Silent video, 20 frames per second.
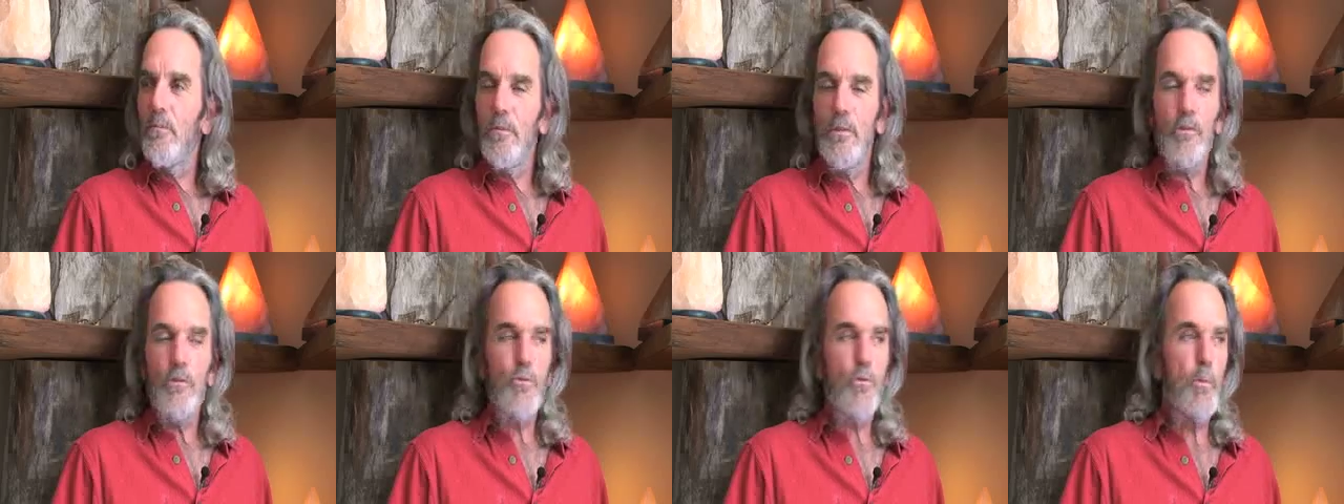
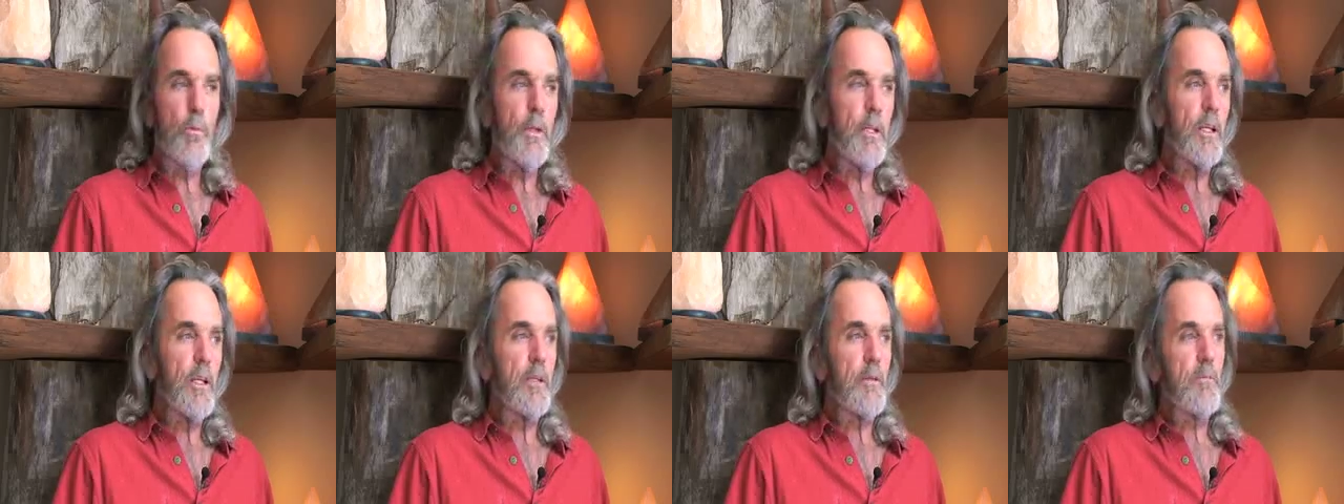
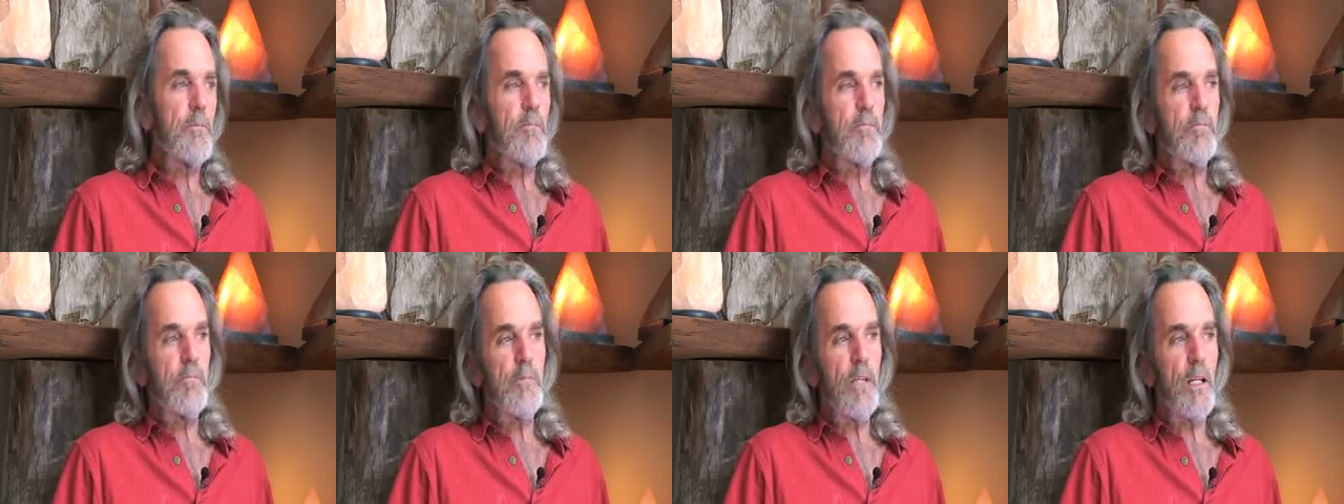distributing it,
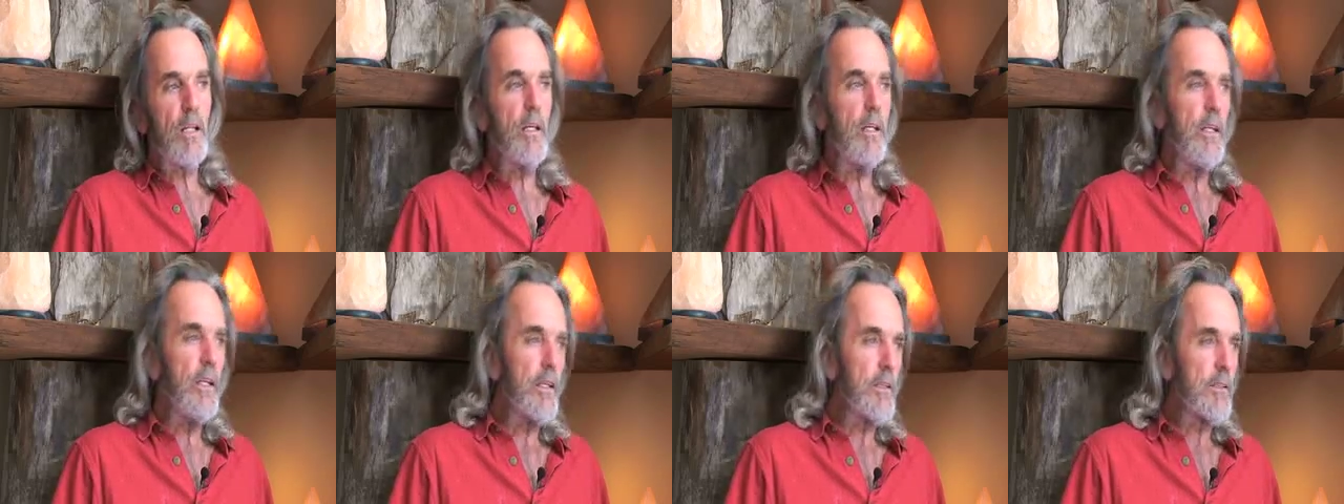
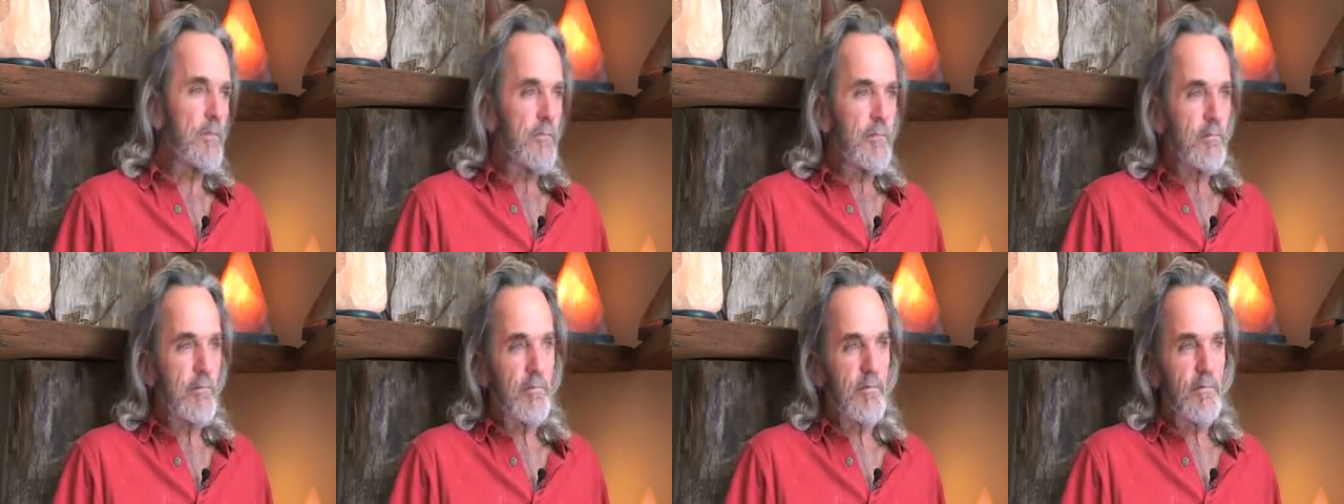cleaning it,
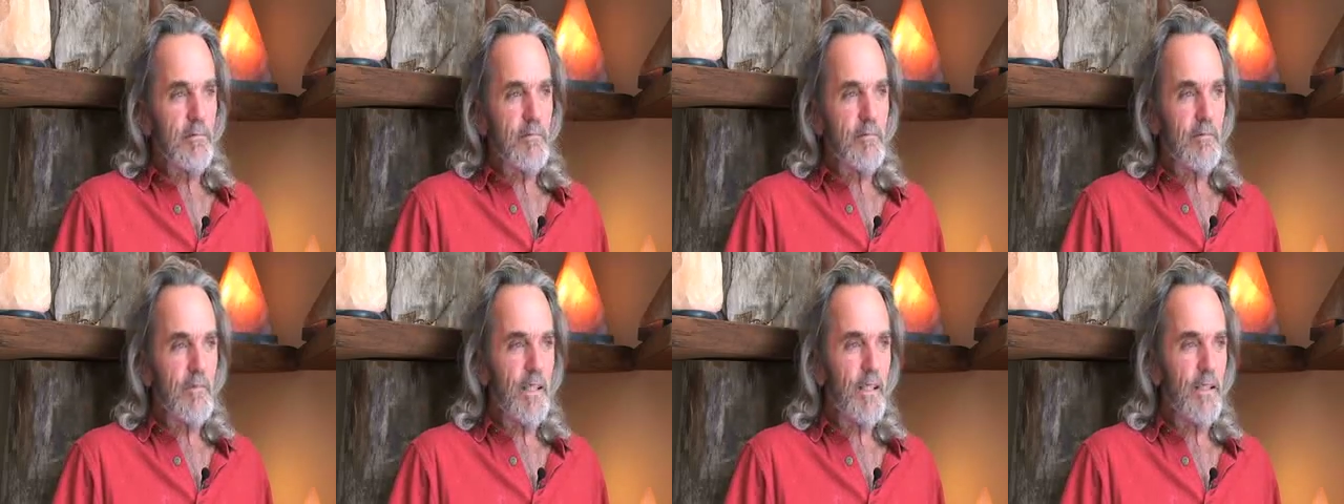
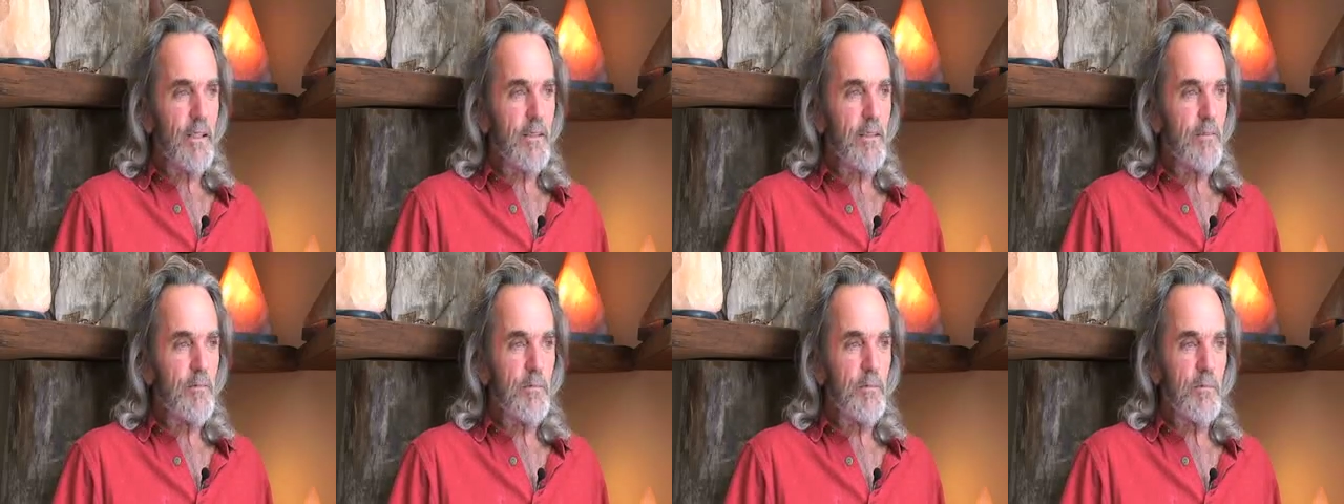
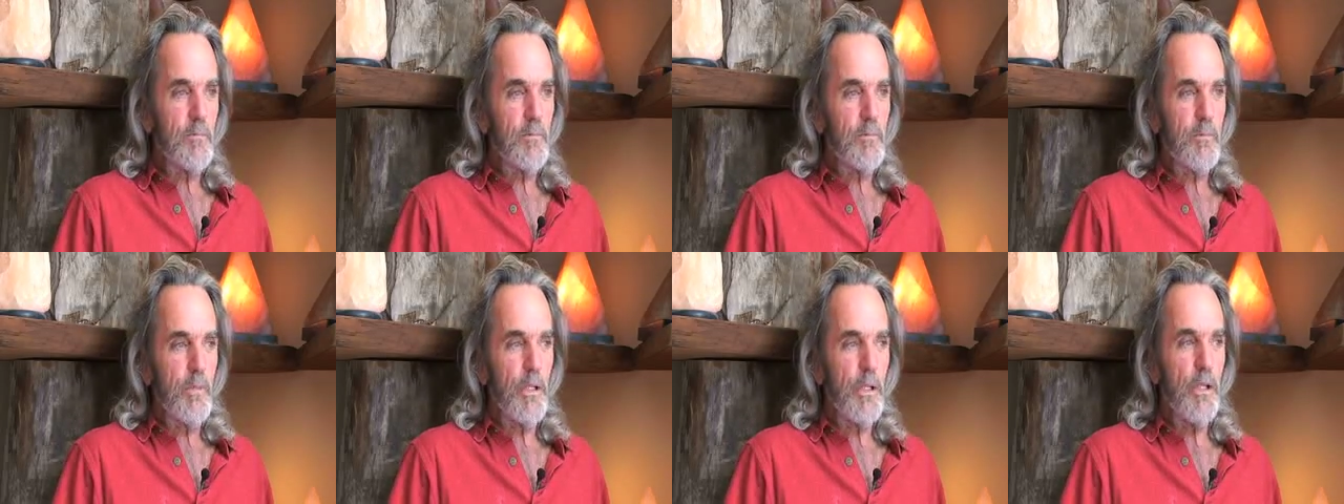and
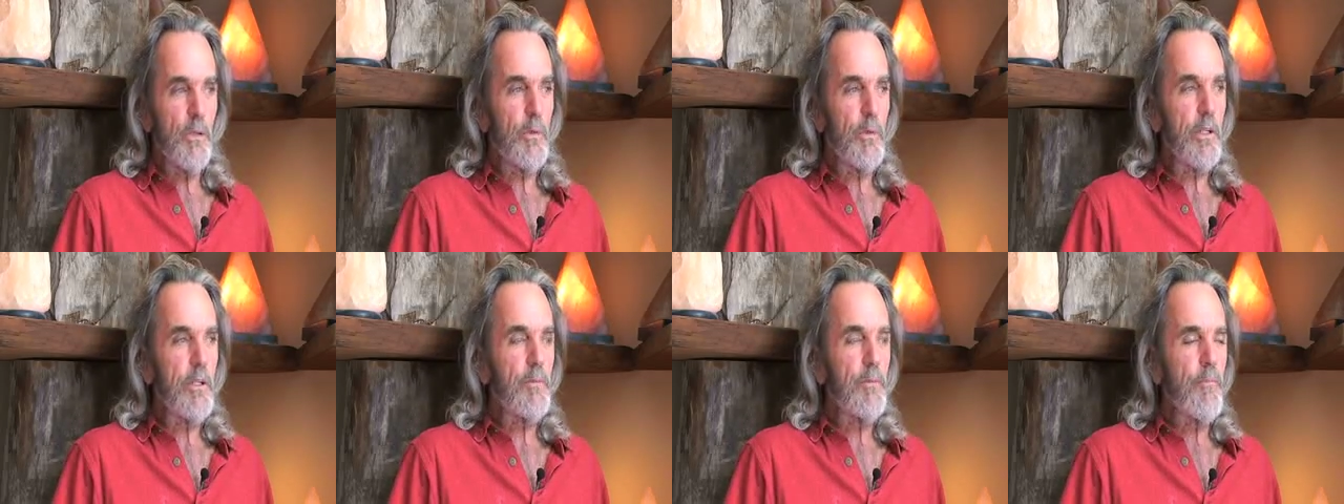being
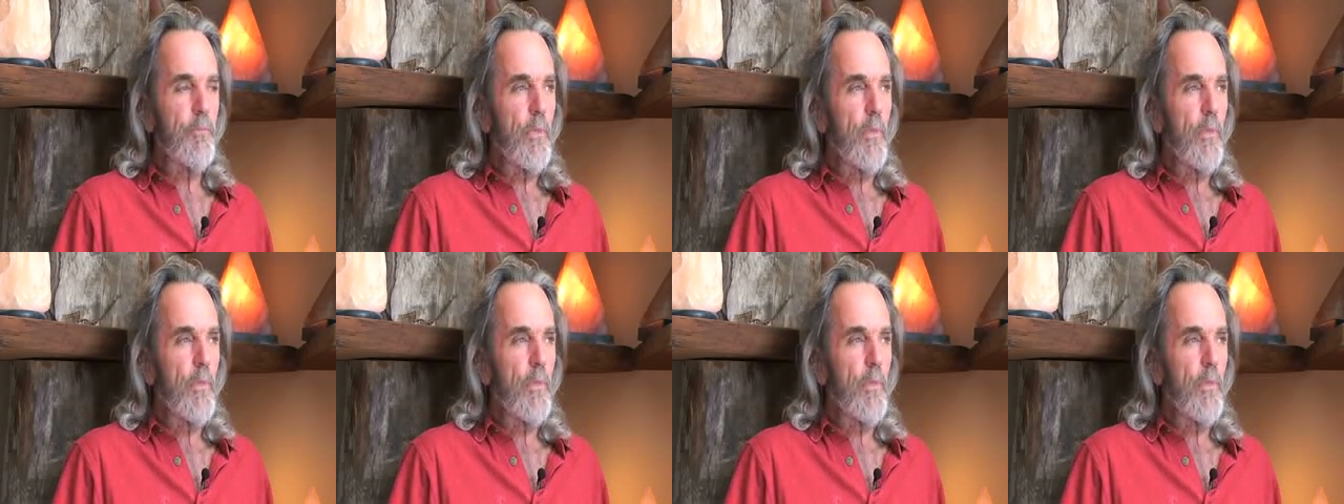with it,